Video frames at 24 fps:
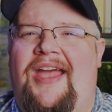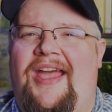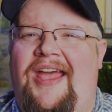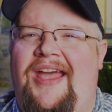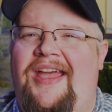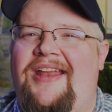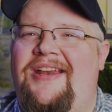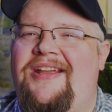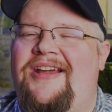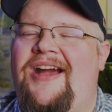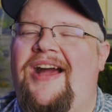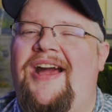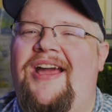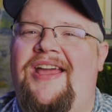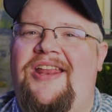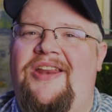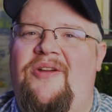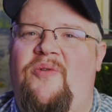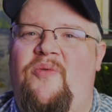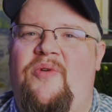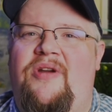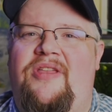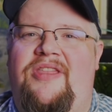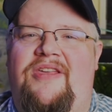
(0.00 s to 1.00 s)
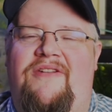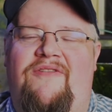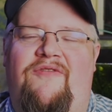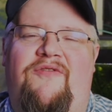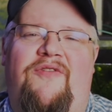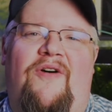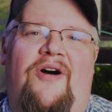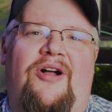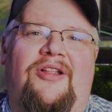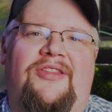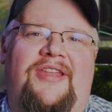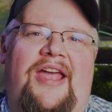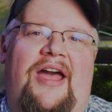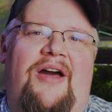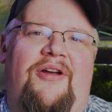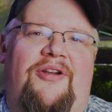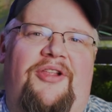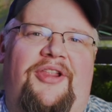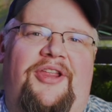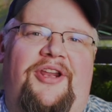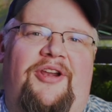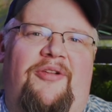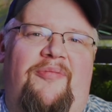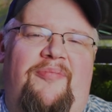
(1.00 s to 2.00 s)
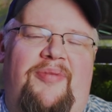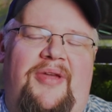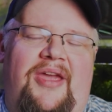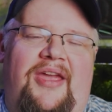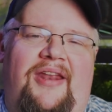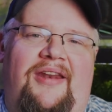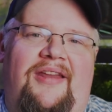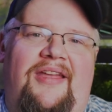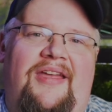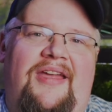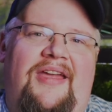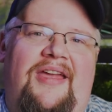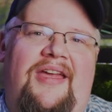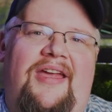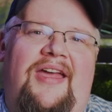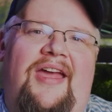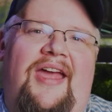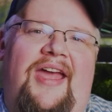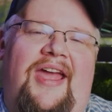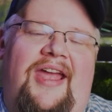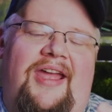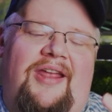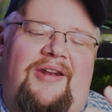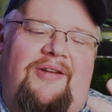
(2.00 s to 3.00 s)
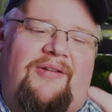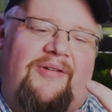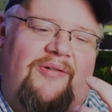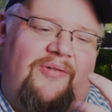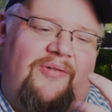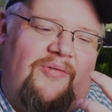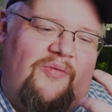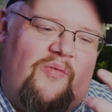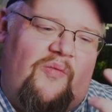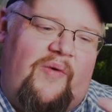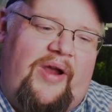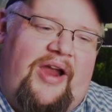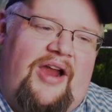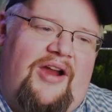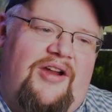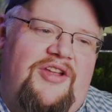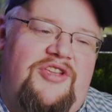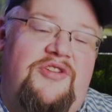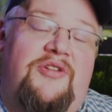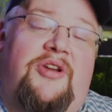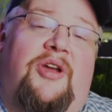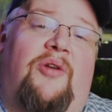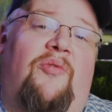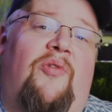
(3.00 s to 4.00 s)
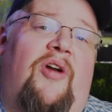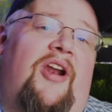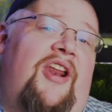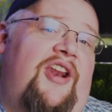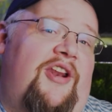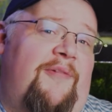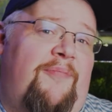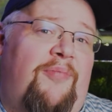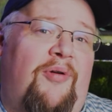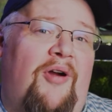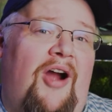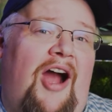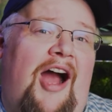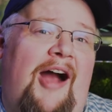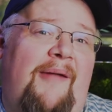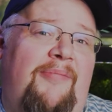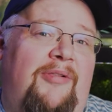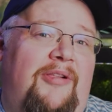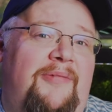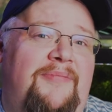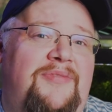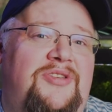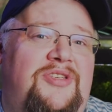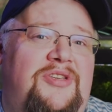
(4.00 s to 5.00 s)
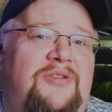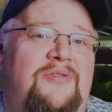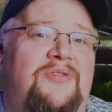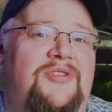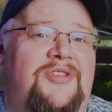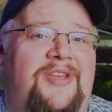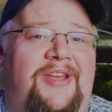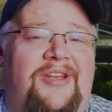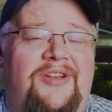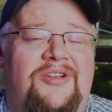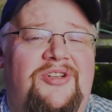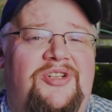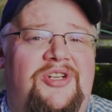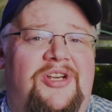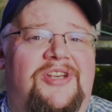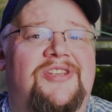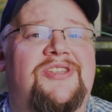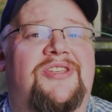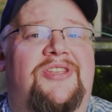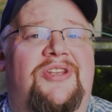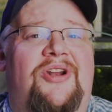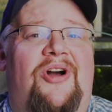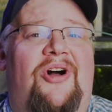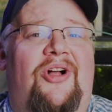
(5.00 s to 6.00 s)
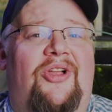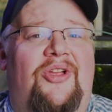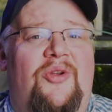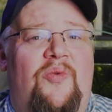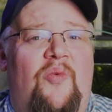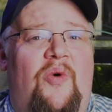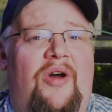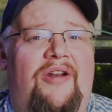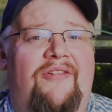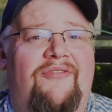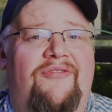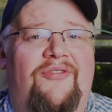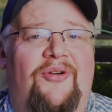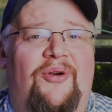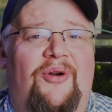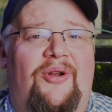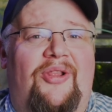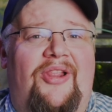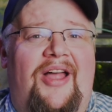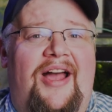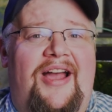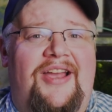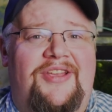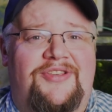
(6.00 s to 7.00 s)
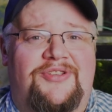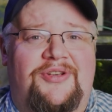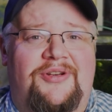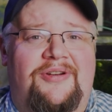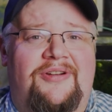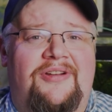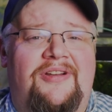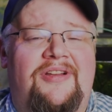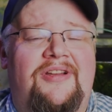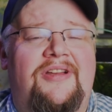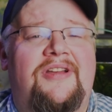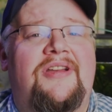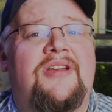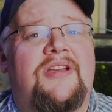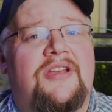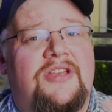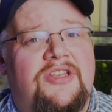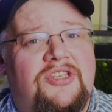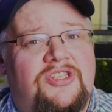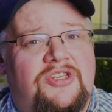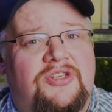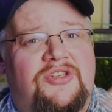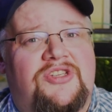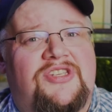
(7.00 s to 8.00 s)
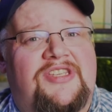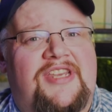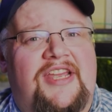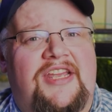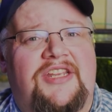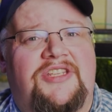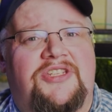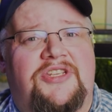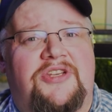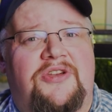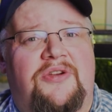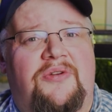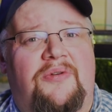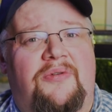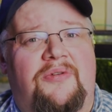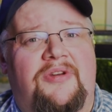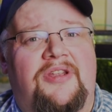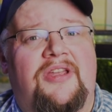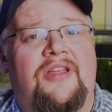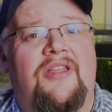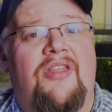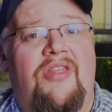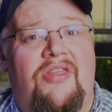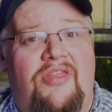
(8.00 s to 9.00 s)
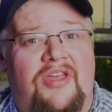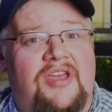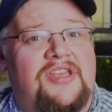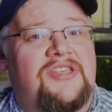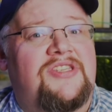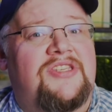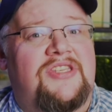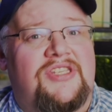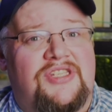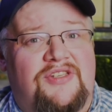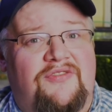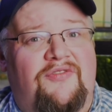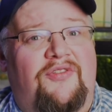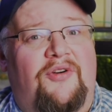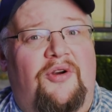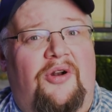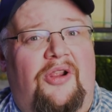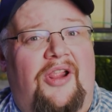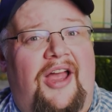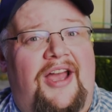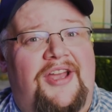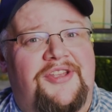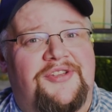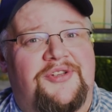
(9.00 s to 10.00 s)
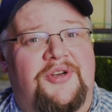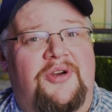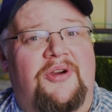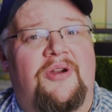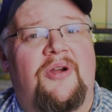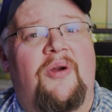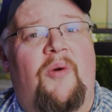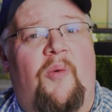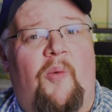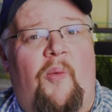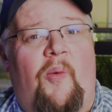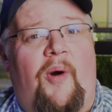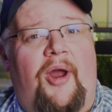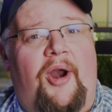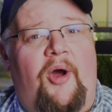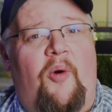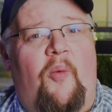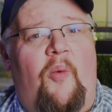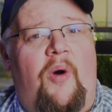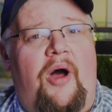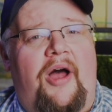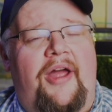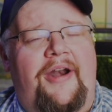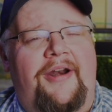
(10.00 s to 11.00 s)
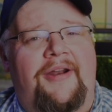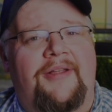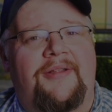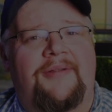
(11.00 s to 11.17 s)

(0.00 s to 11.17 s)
and kind of where they fall down a little bit and where you can run into problems using just an all-in-one fertilizer. So stay tuned. This is Fertilizer 101.